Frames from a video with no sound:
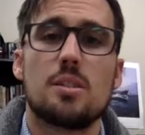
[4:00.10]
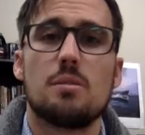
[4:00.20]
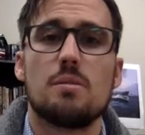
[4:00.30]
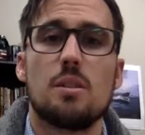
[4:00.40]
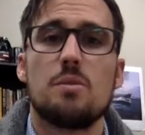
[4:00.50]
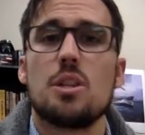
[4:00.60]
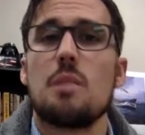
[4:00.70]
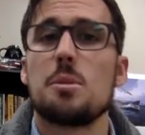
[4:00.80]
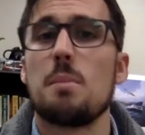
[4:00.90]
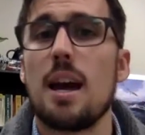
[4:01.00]
of
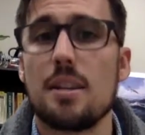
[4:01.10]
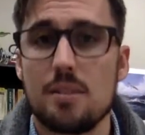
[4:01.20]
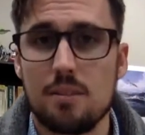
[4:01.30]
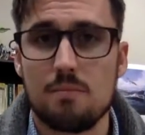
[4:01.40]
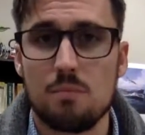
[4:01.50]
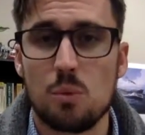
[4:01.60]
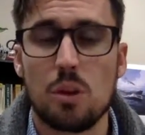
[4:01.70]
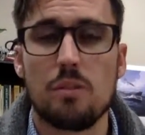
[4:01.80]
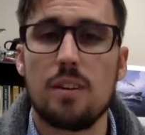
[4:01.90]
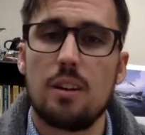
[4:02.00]
James Madison," one
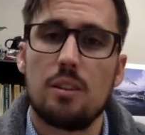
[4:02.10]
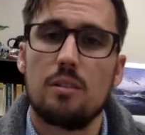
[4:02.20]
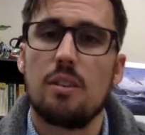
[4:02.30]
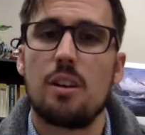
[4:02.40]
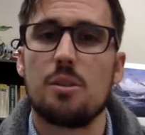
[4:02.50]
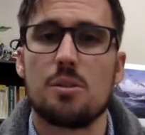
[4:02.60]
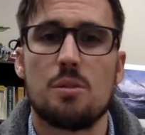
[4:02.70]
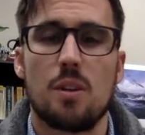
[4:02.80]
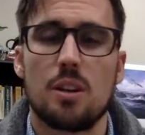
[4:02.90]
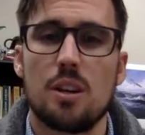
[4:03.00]
of the founding fathers
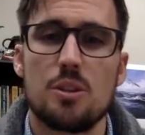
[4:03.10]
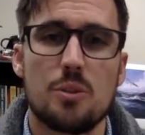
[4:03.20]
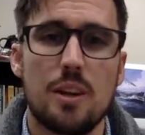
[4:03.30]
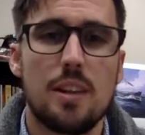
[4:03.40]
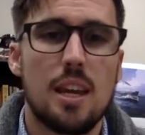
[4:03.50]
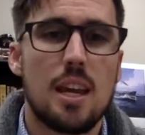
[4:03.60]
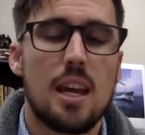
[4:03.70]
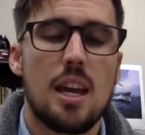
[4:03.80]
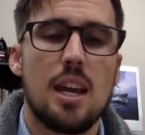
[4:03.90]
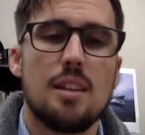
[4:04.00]
of our country.
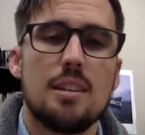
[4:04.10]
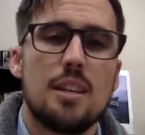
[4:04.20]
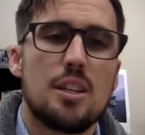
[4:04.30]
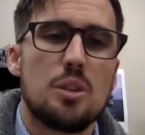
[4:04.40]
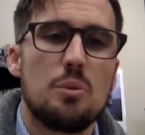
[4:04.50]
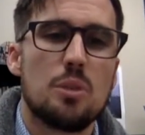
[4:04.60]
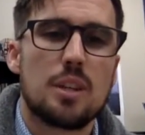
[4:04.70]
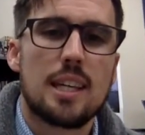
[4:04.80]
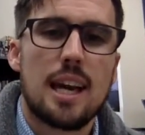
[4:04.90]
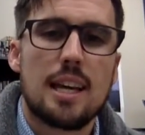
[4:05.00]
And you
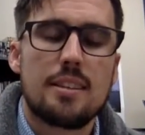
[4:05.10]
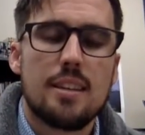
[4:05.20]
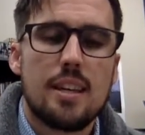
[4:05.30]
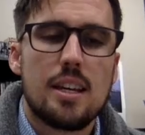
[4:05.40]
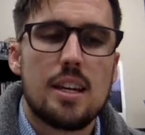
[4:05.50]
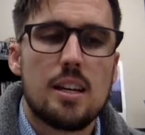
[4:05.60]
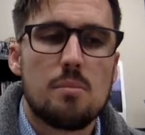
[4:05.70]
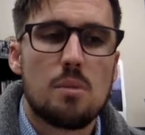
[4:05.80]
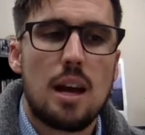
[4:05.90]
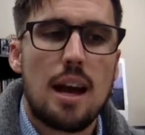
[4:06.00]
look at
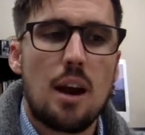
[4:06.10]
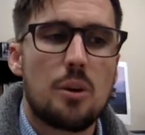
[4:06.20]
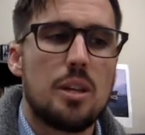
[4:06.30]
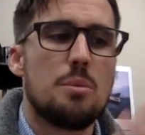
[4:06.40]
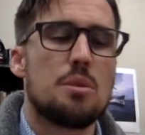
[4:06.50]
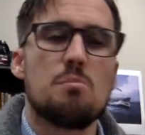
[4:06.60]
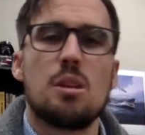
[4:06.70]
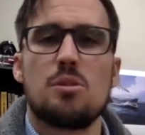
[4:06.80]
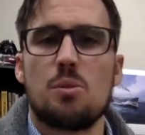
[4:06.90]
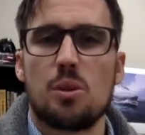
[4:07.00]
how he was
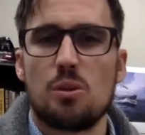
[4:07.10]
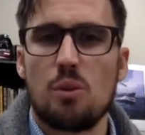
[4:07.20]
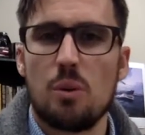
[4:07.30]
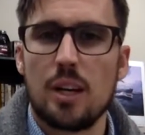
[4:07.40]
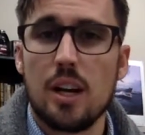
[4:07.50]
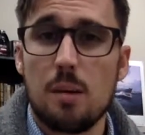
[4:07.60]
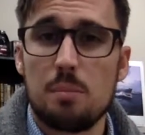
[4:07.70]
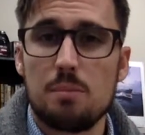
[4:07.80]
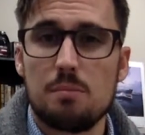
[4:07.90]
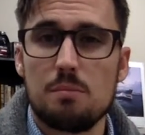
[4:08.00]
mentored growing up,
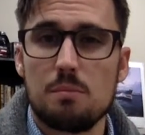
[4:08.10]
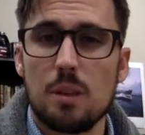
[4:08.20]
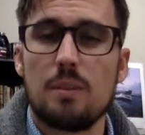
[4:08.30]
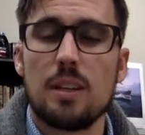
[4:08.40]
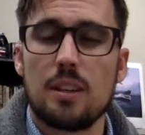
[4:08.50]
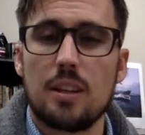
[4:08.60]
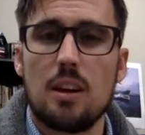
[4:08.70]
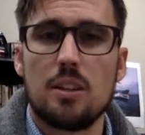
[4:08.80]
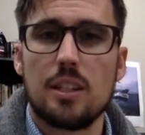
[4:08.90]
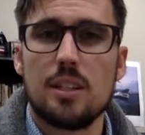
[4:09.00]
living in the
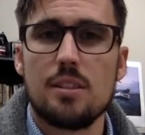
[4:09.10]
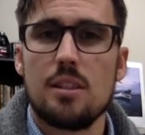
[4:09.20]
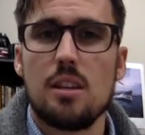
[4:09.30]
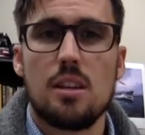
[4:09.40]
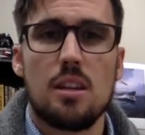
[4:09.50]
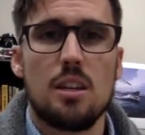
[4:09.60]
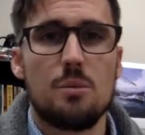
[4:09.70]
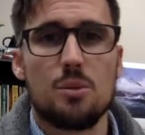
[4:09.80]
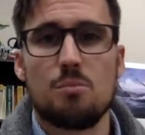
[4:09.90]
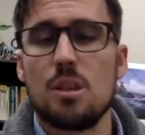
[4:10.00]
colonies. He
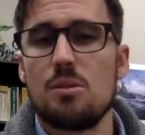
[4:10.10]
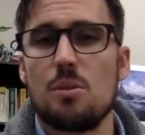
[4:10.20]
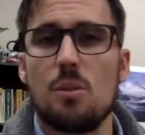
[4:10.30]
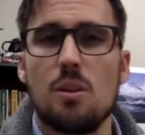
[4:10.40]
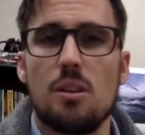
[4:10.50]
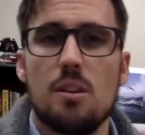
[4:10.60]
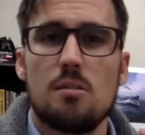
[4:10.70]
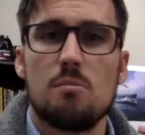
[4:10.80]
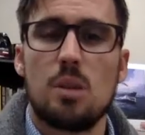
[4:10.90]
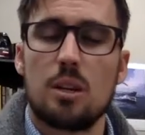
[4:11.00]
was mentored
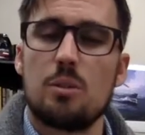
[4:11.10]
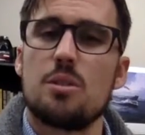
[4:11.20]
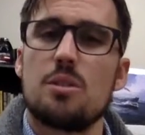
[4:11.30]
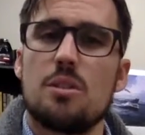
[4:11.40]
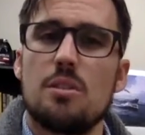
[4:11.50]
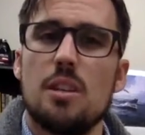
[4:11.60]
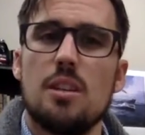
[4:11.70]
by Christians.